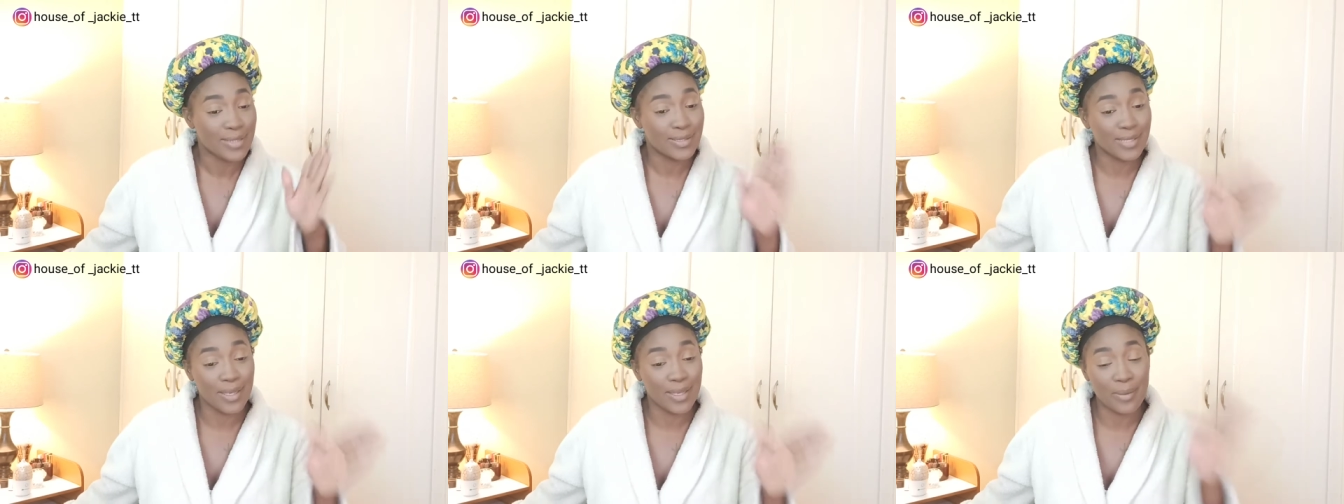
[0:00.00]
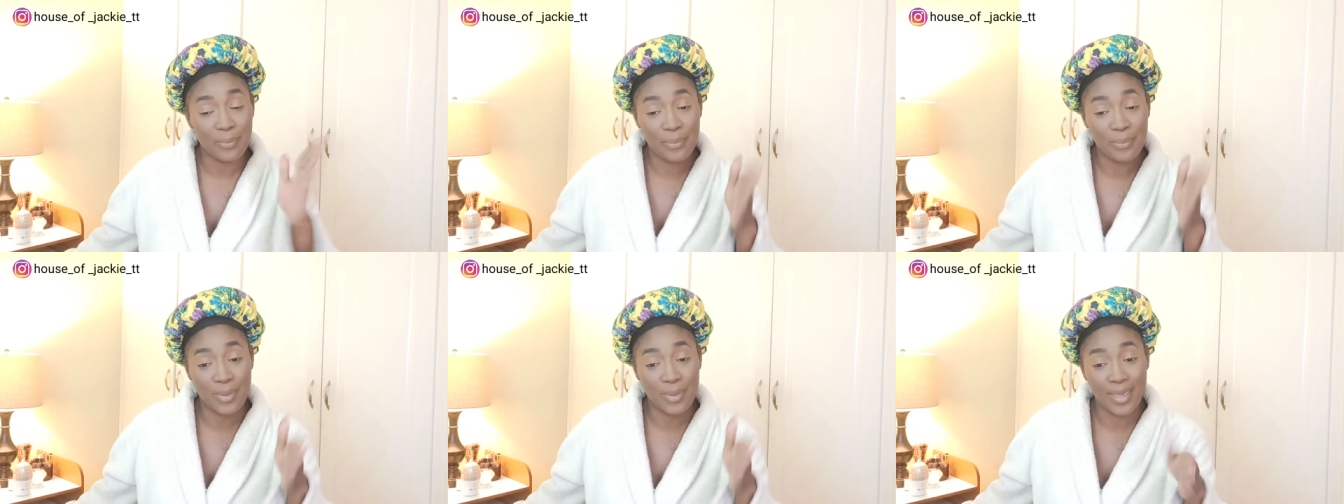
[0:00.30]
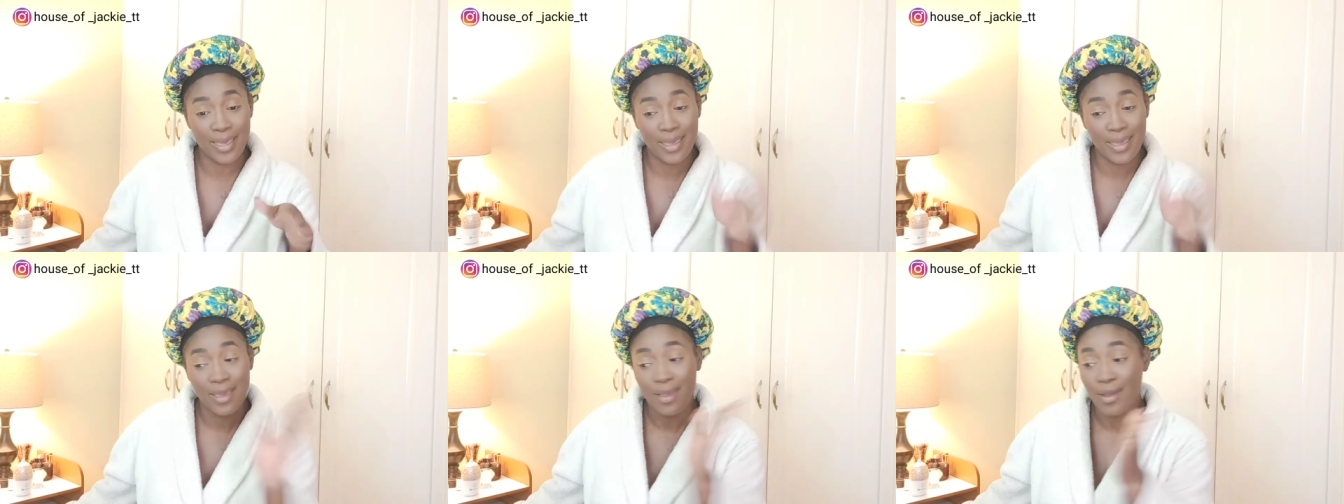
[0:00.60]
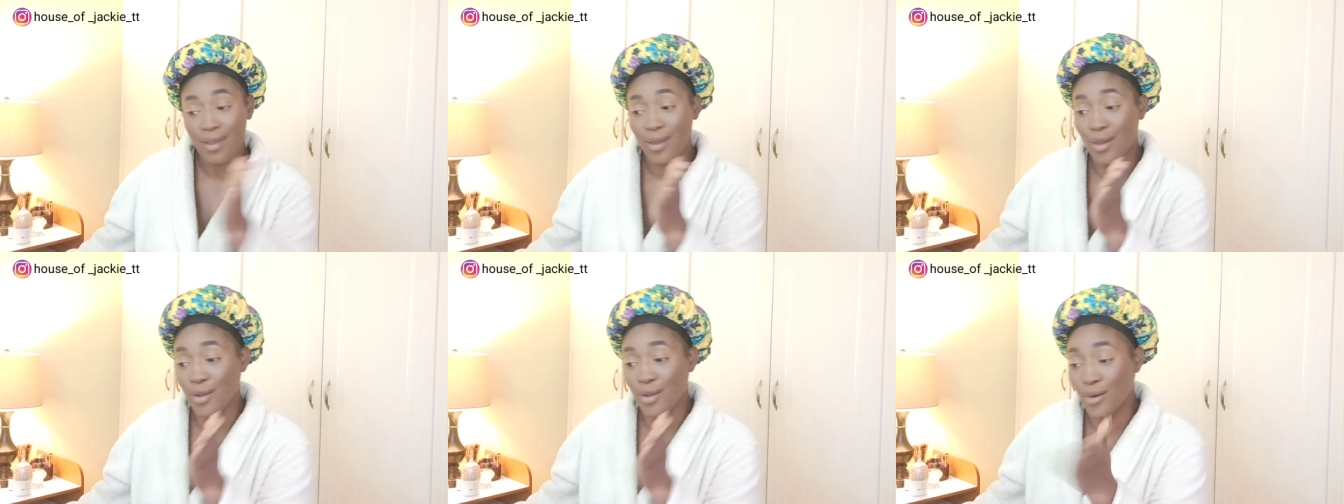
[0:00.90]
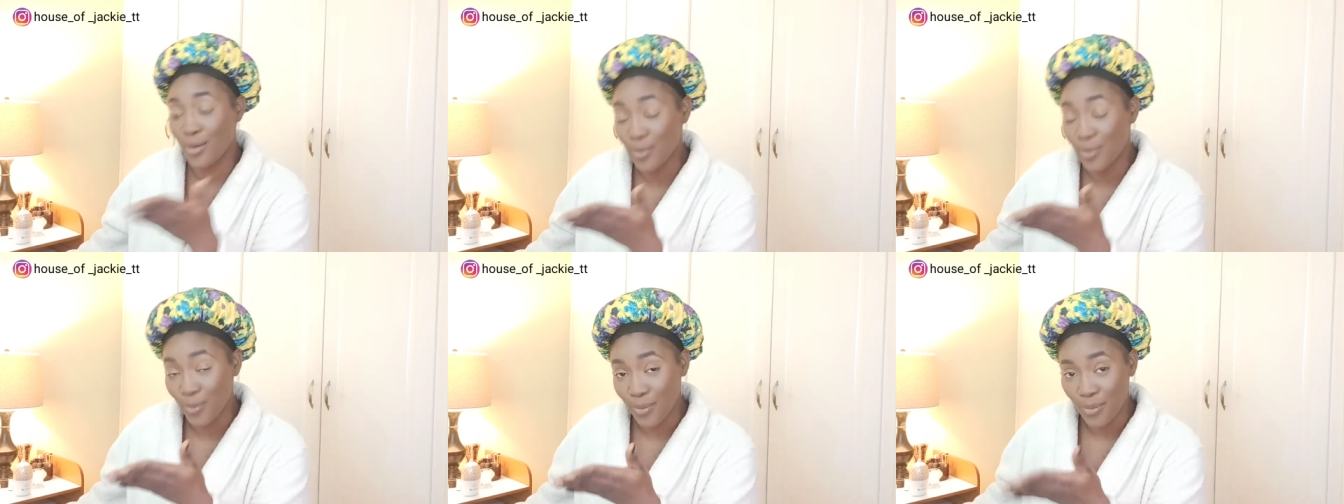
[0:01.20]

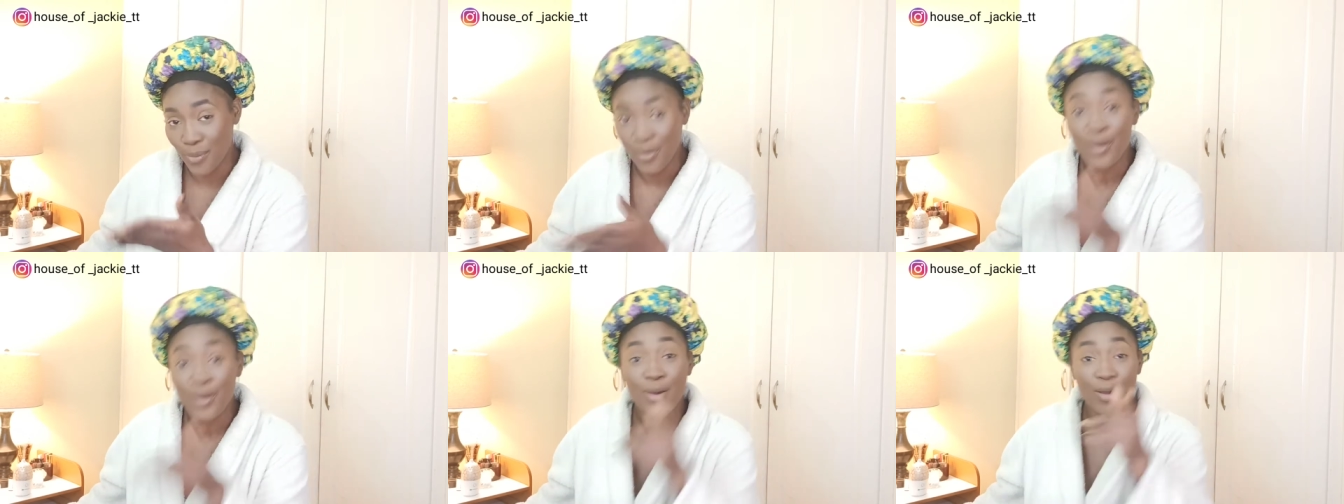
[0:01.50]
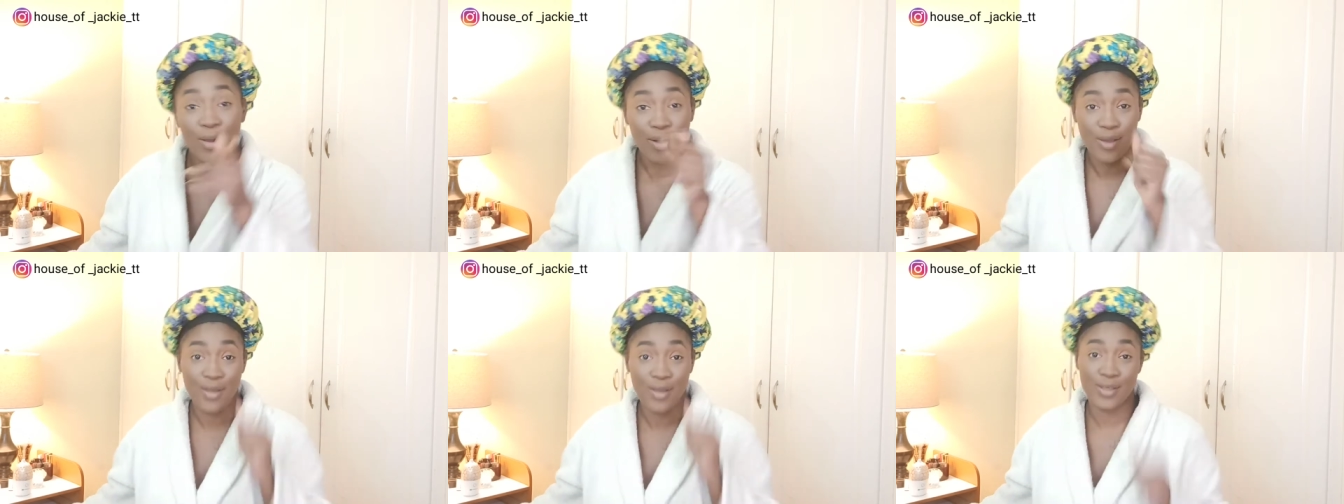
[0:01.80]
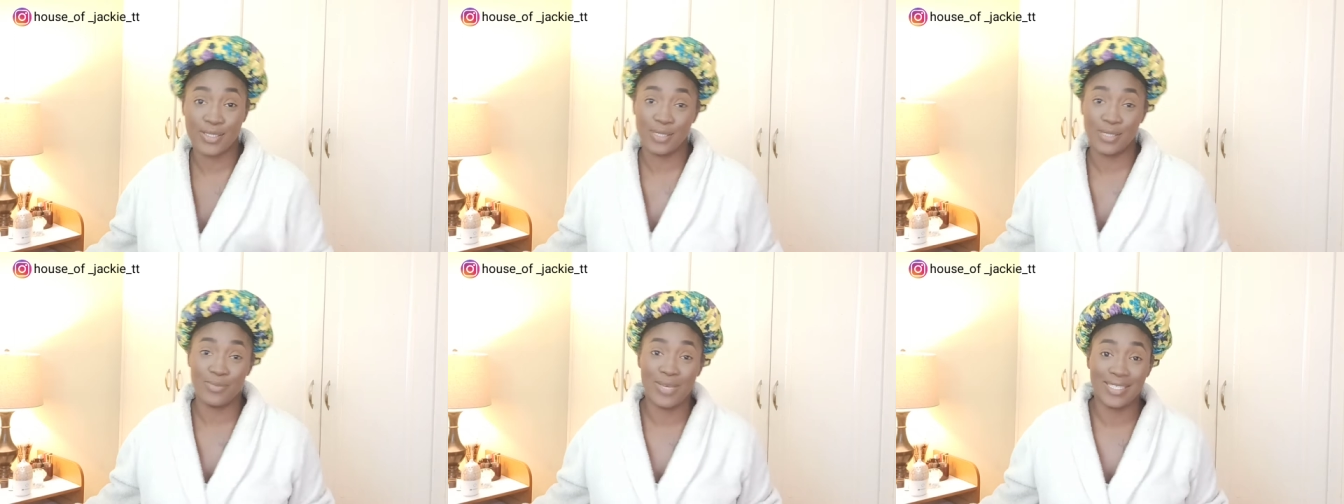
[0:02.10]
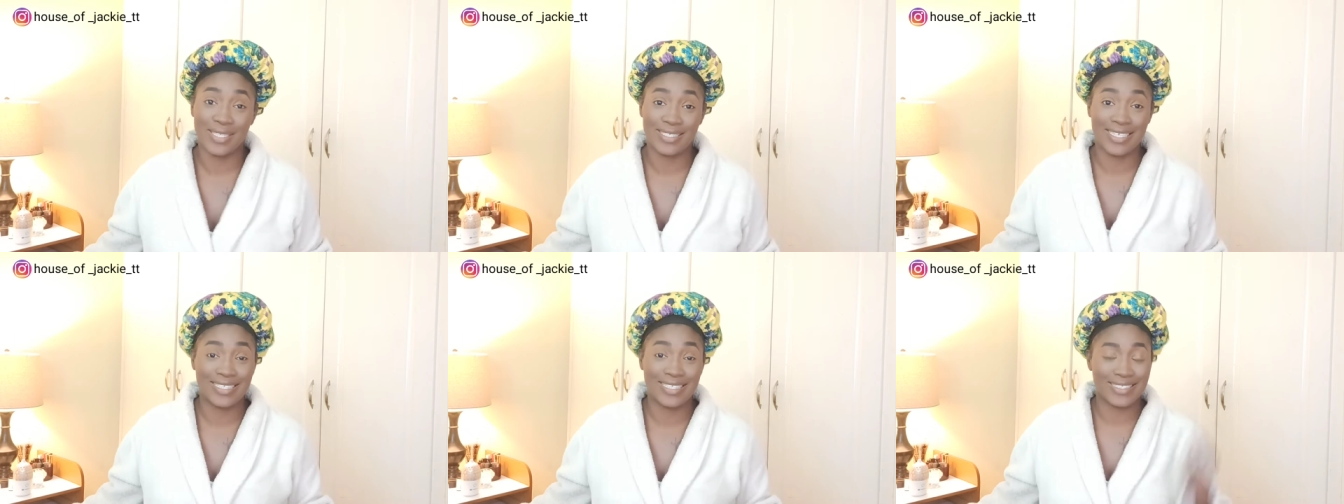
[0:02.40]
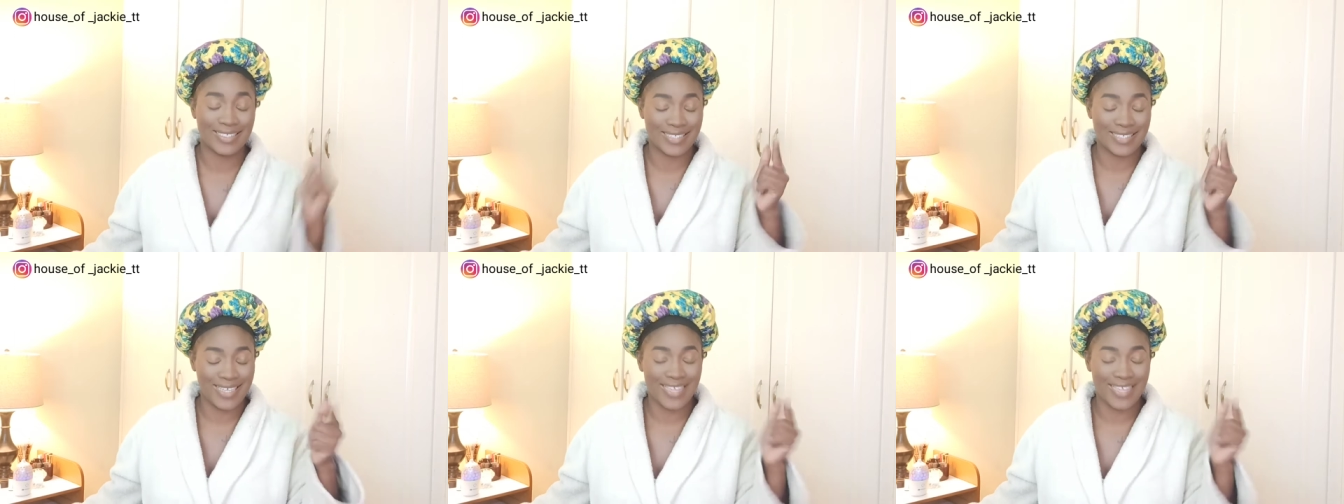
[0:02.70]
Tobaglo
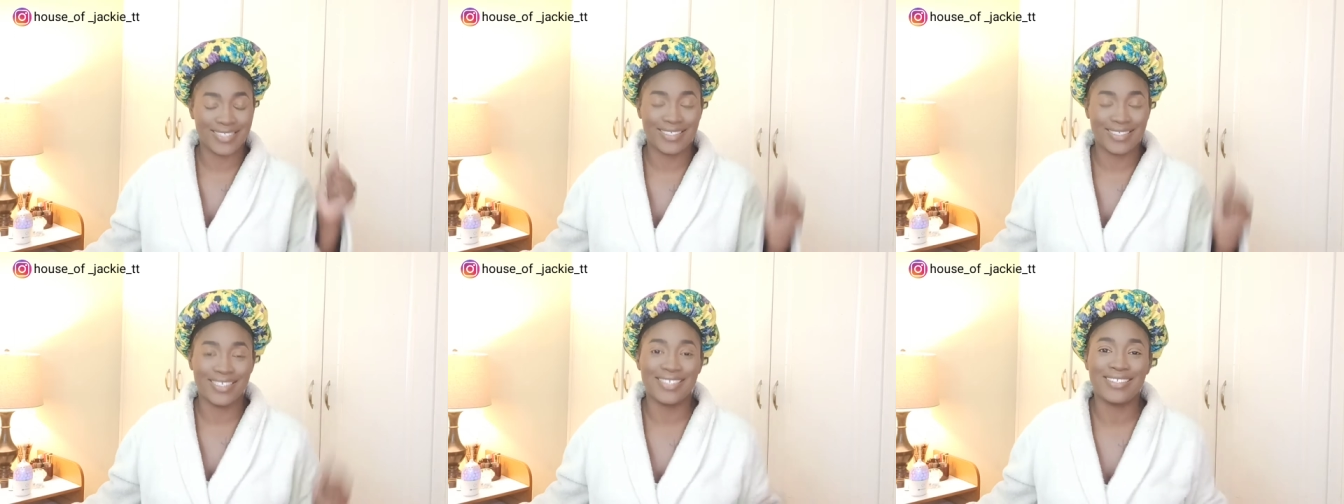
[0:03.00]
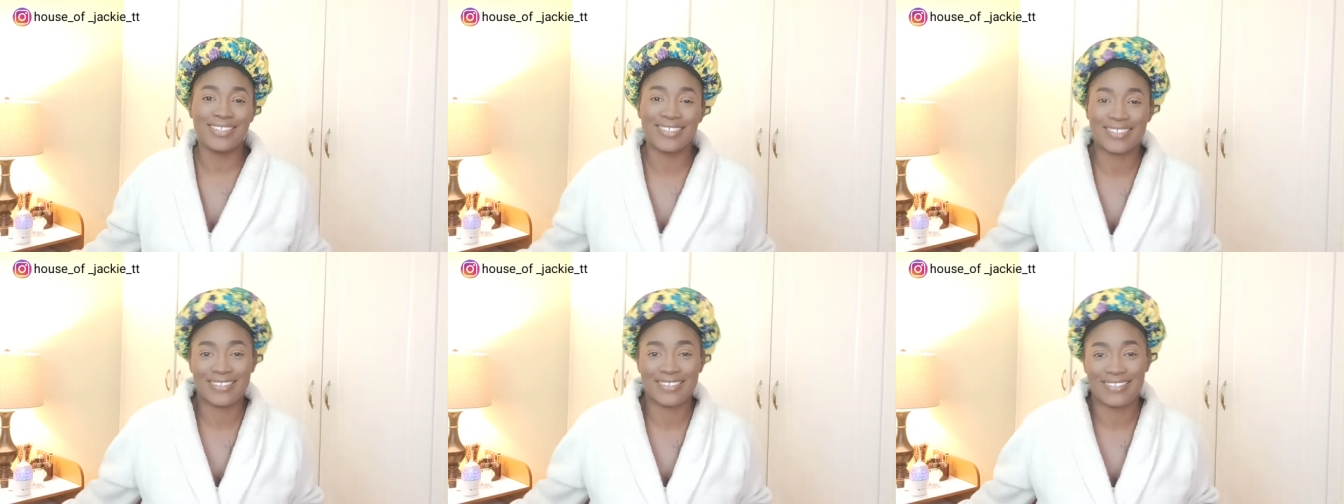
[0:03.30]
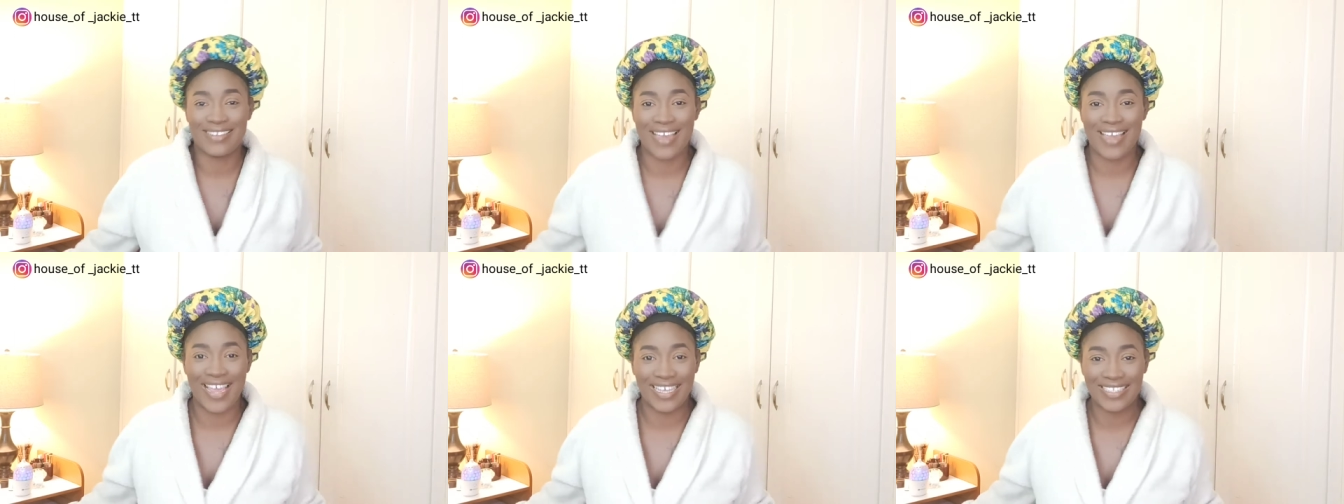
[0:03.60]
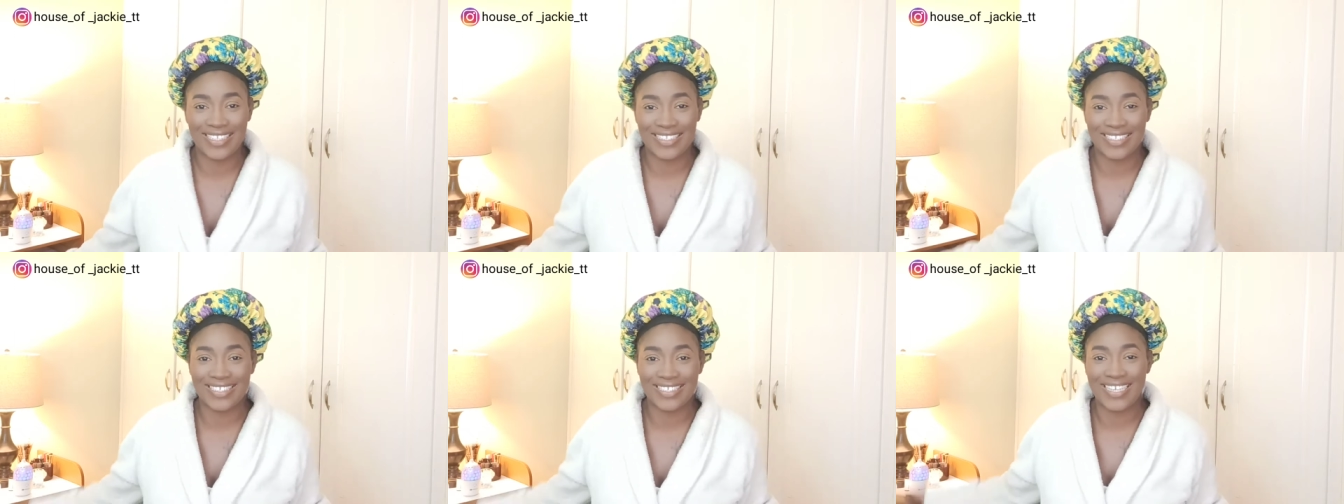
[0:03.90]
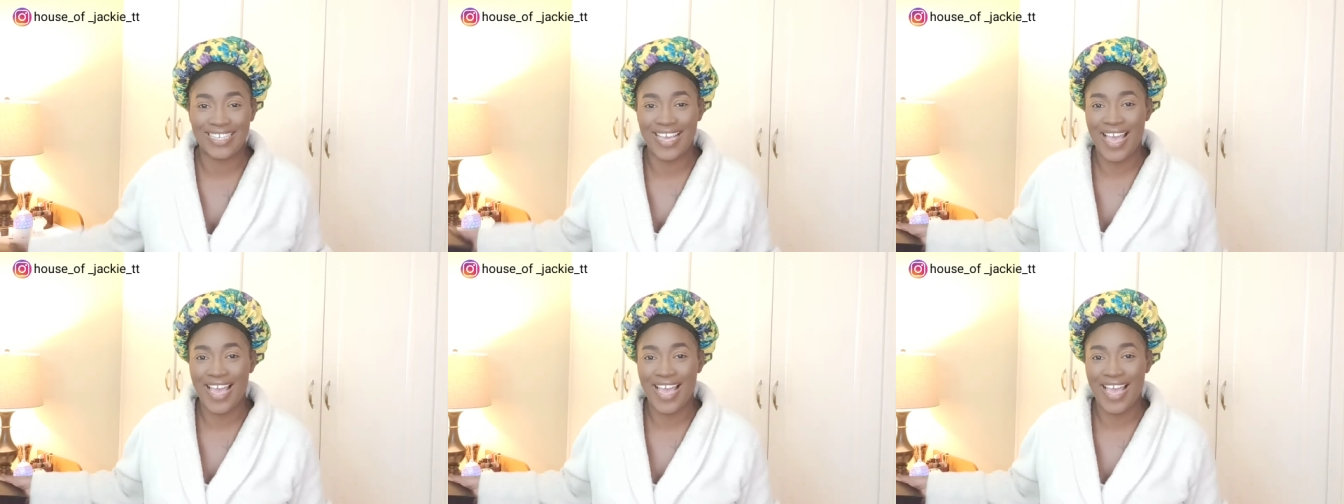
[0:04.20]
Cosmetics. Get it right.